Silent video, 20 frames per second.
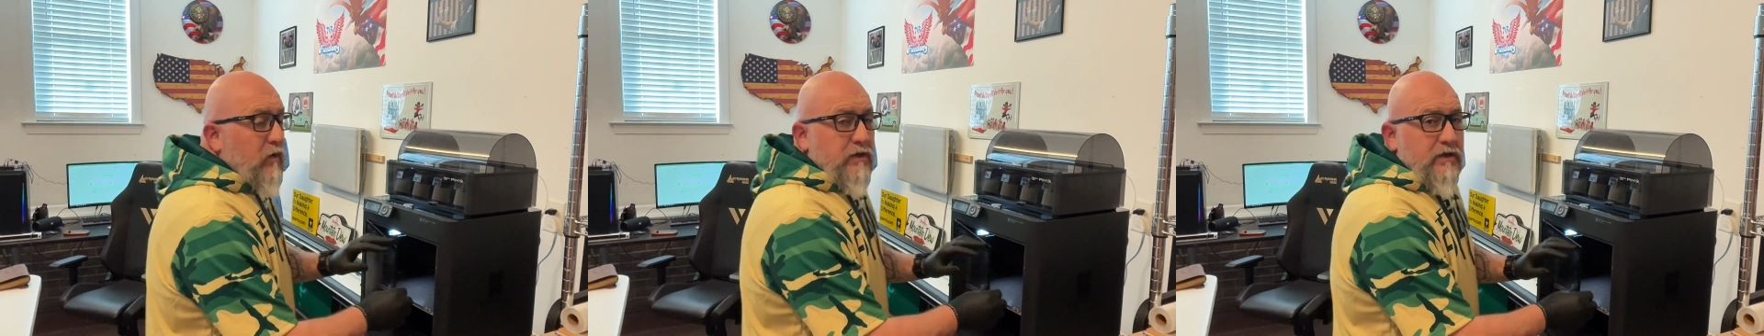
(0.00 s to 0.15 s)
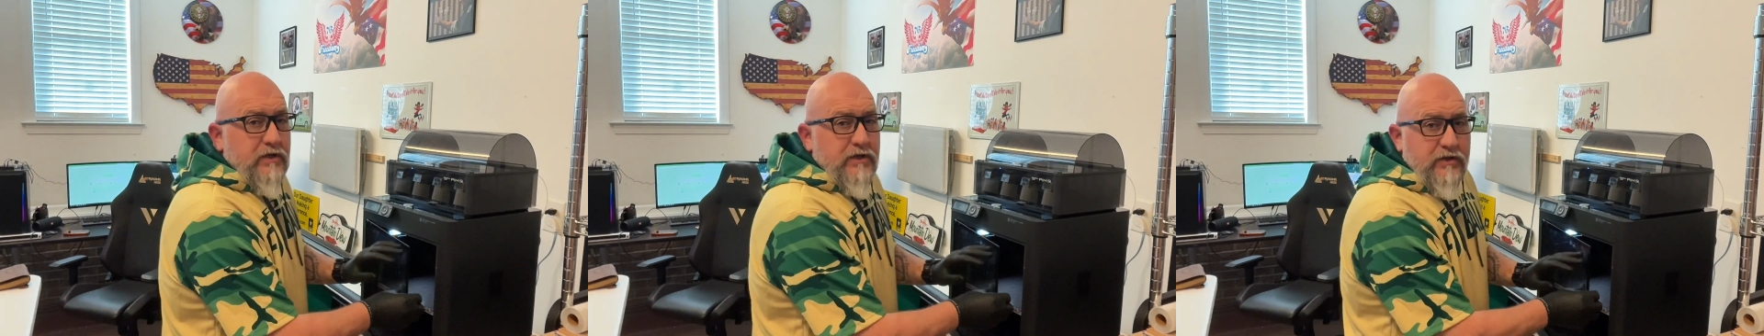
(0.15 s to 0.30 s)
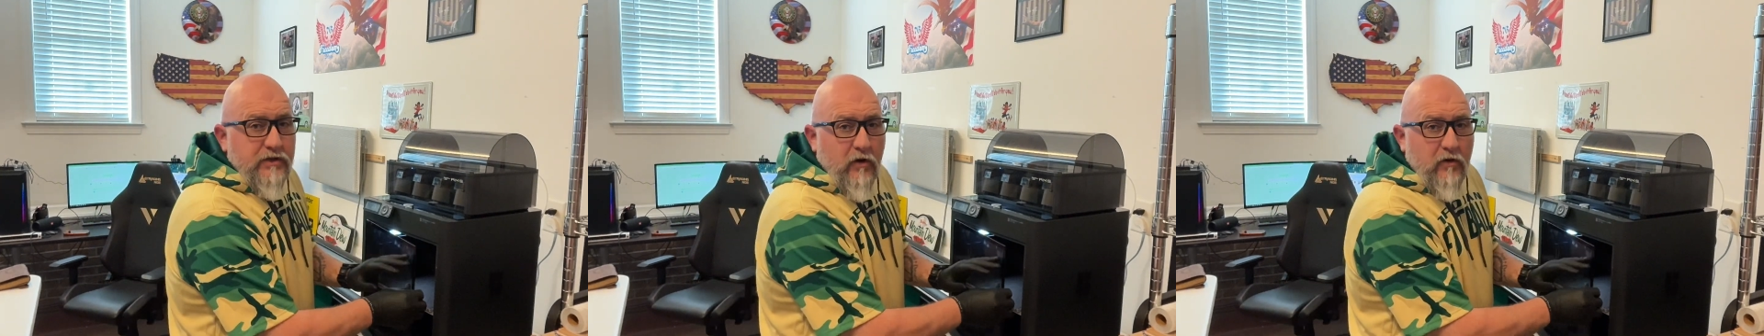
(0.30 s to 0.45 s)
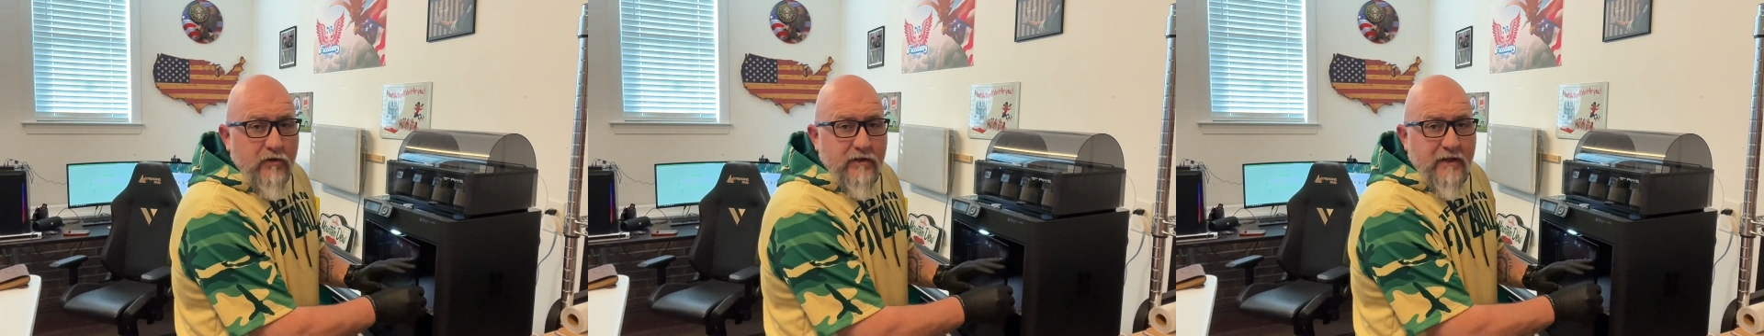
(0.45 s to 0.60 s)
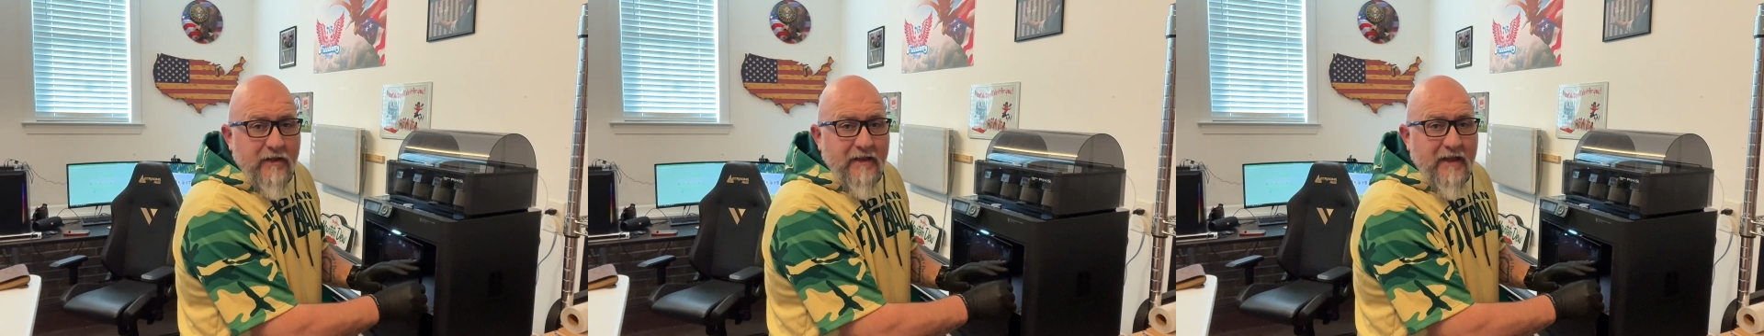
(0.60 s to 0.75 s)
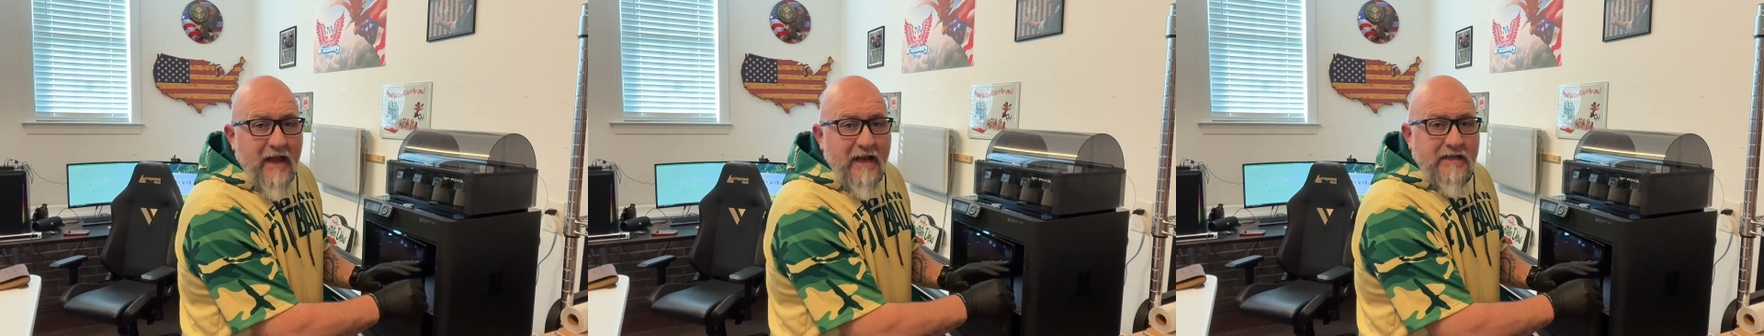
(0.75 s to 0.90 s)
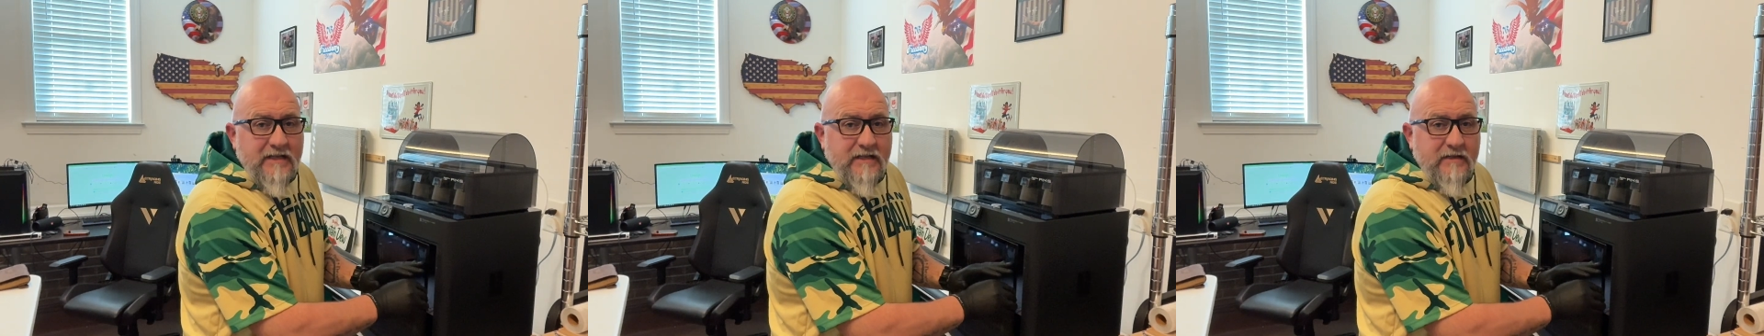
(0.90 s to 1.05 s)
you start the
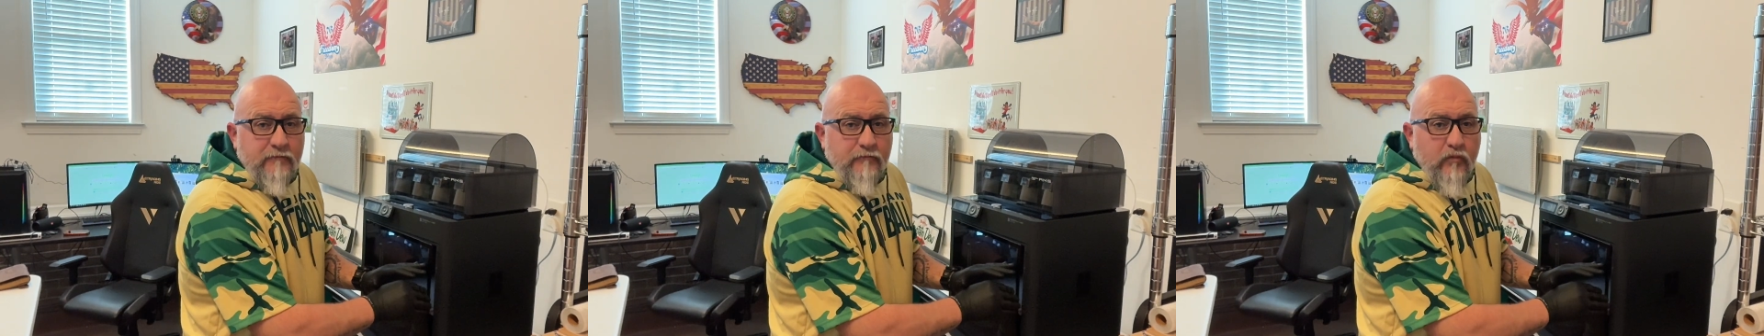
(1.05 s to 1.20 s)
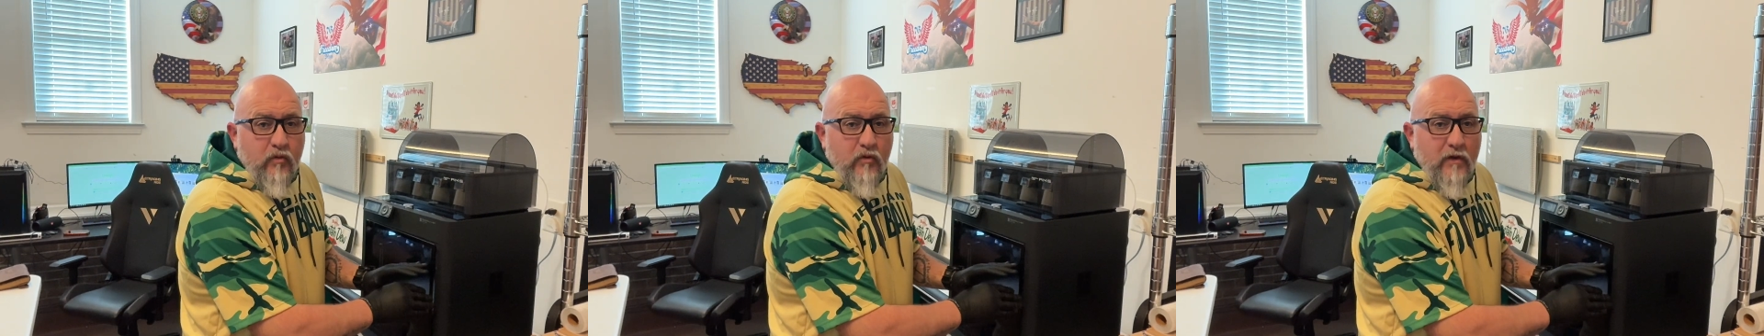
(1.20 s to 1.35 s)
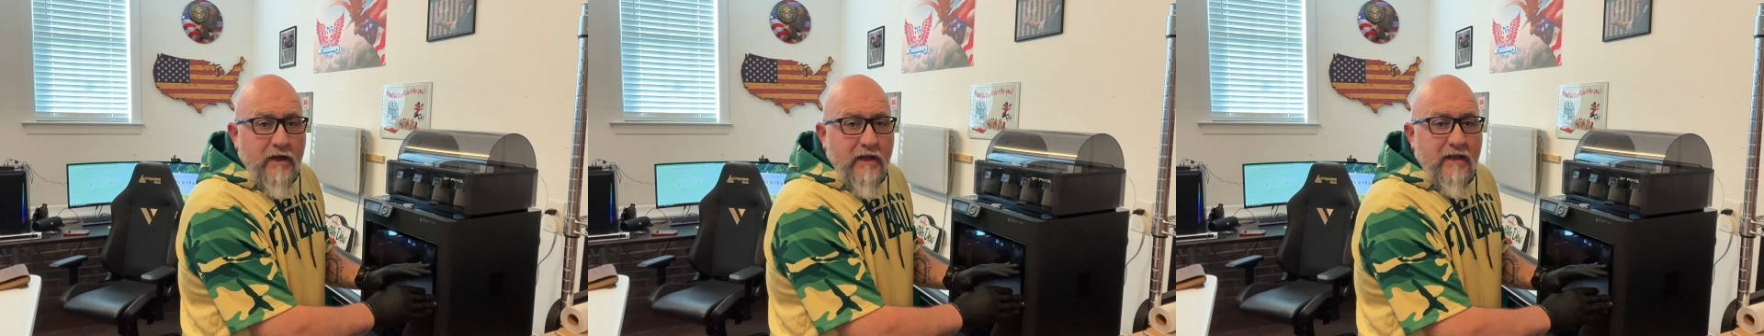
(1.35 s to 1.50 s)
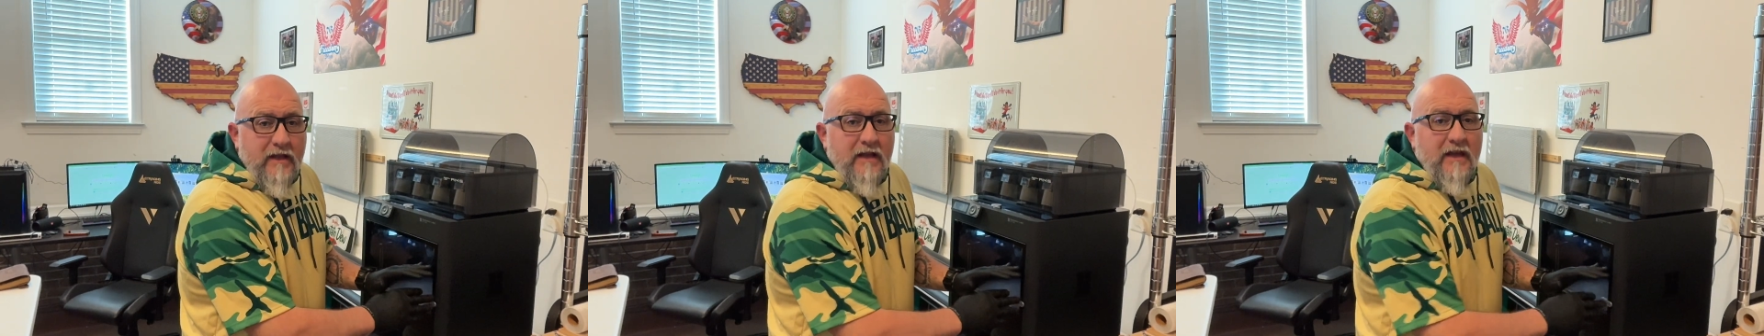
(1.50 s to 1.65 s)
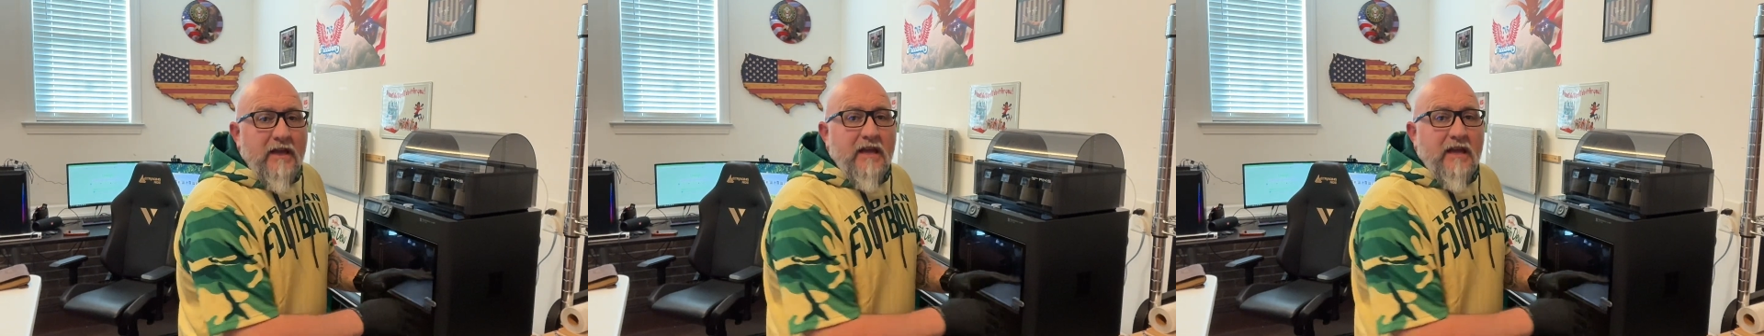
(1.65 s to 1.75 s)
next print,